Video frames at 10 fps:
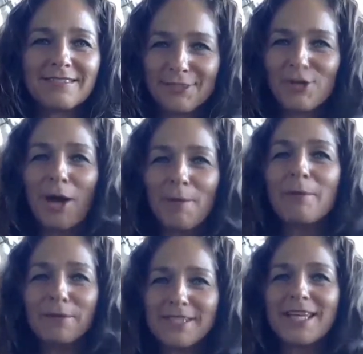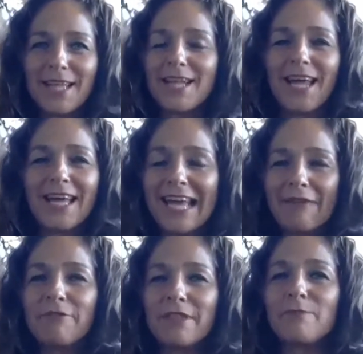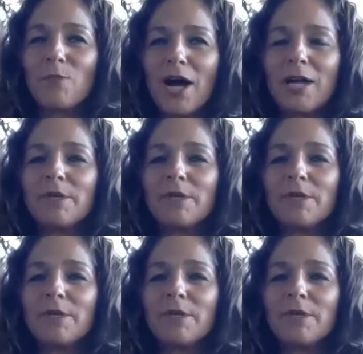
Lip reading: I'm saying that like everything. Why?